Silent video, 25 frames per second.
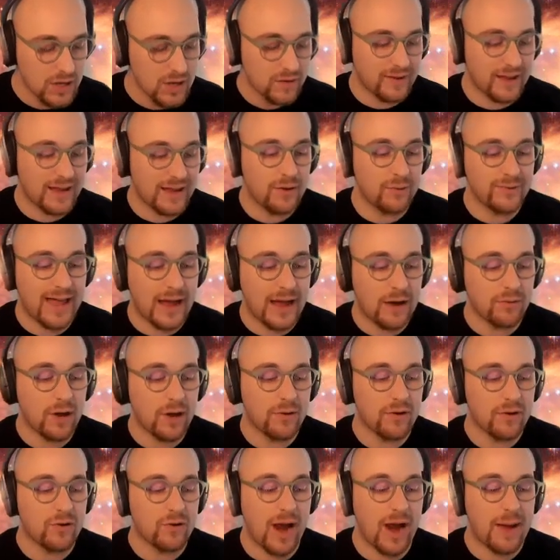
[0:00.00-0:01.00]
So it will now
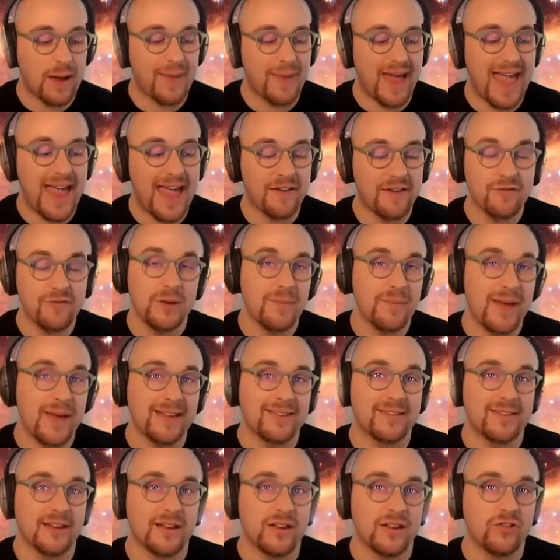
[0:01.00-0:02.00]
go and grab every
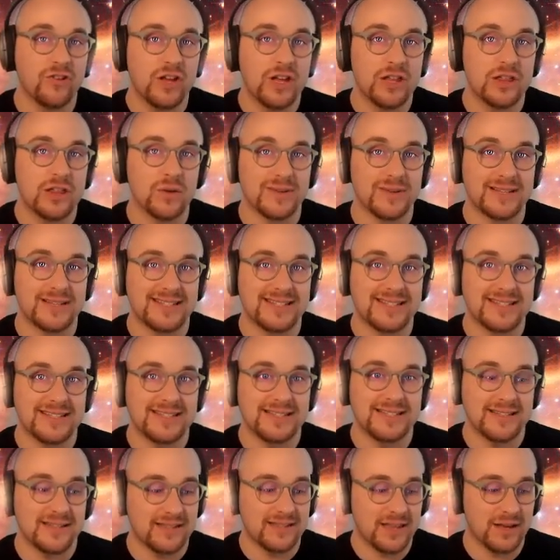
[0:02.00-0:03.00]
message
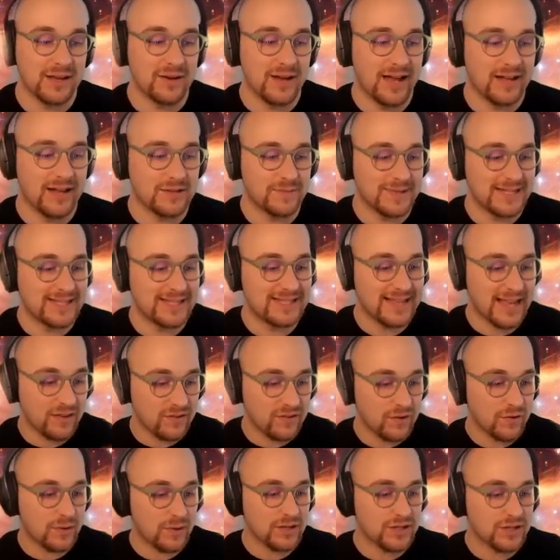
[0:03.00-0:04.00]
that has been
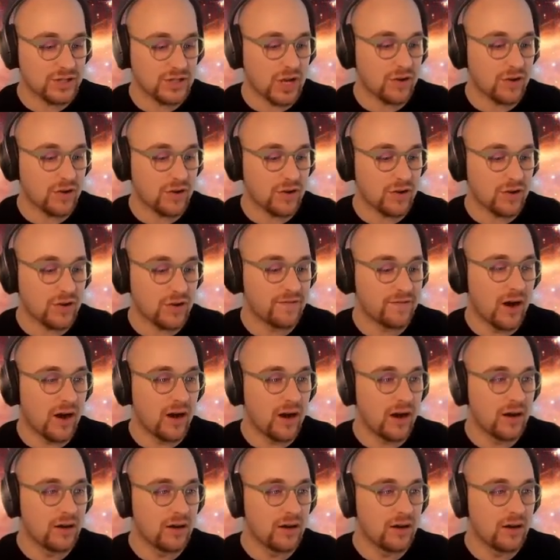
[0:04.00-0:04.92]
sent to us so far.